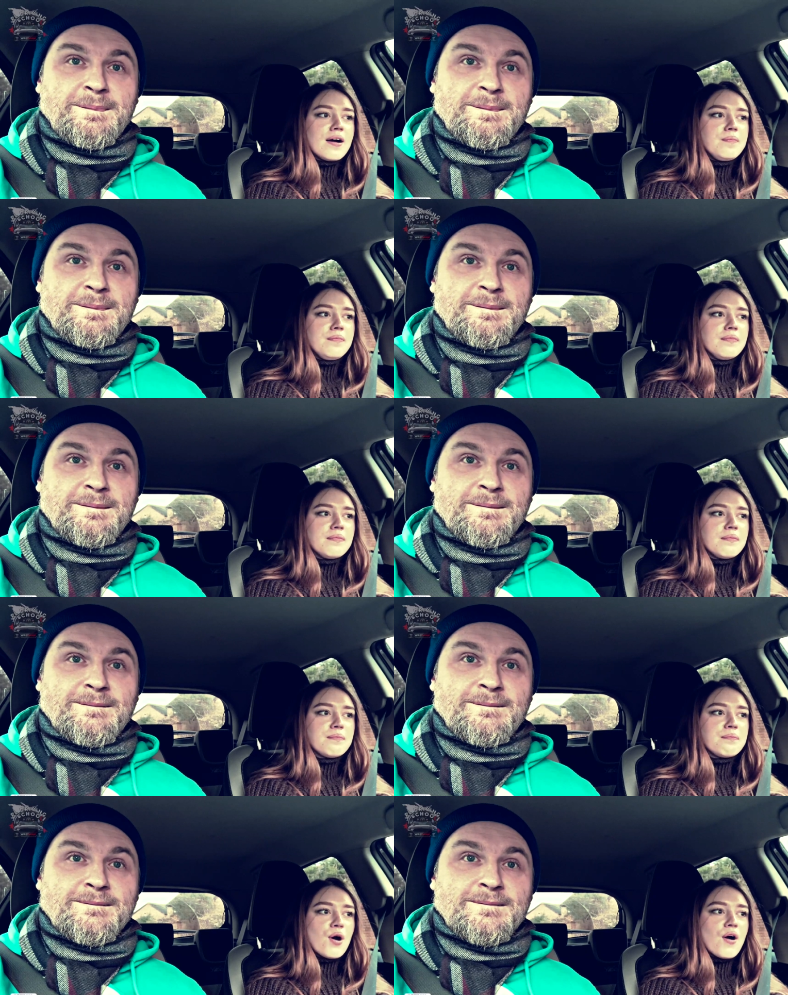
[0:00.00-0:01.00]
Speaker 1: um,
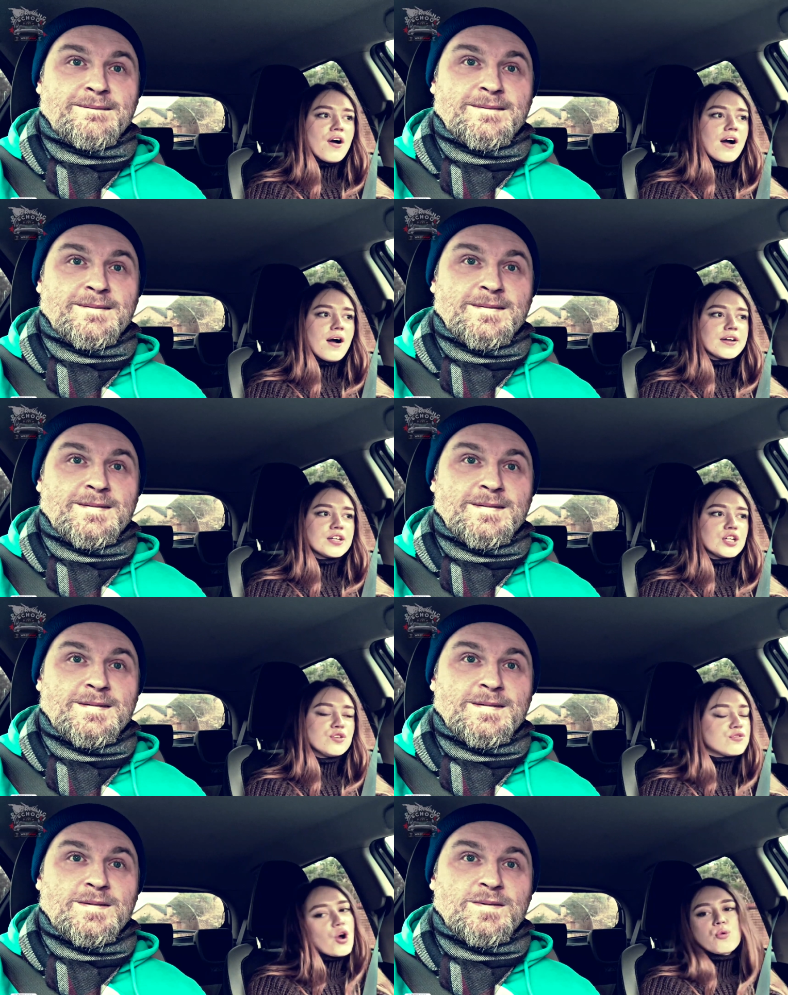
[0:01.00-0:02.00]
but
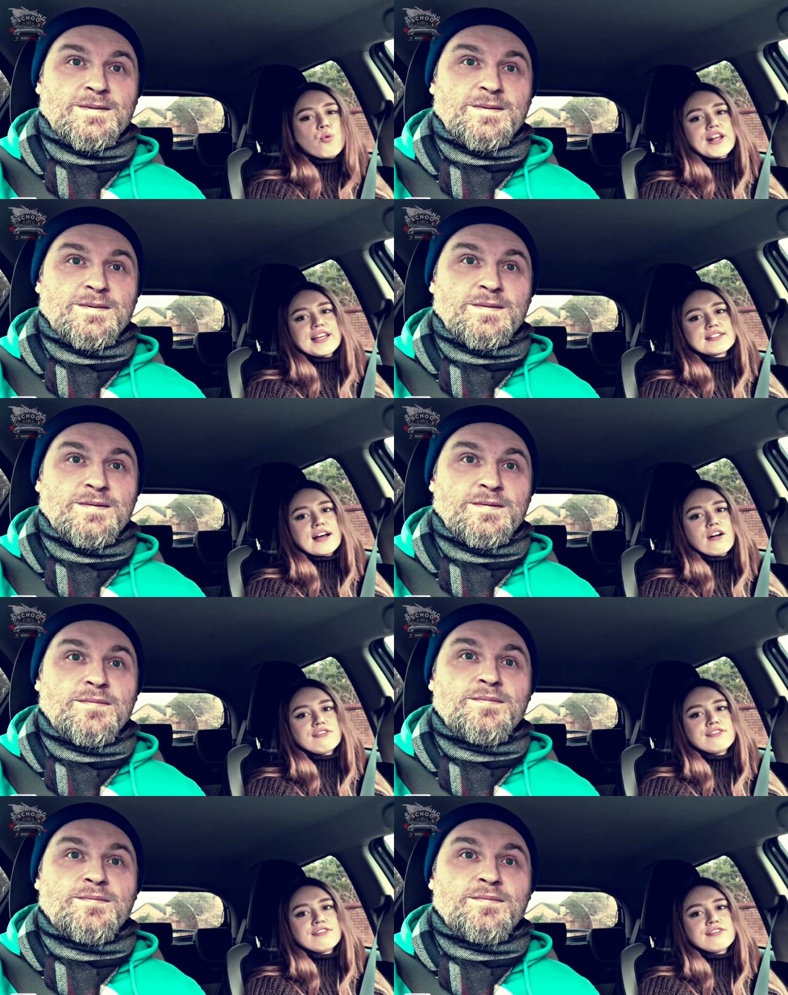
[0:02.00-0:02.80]
you've got to want it yourself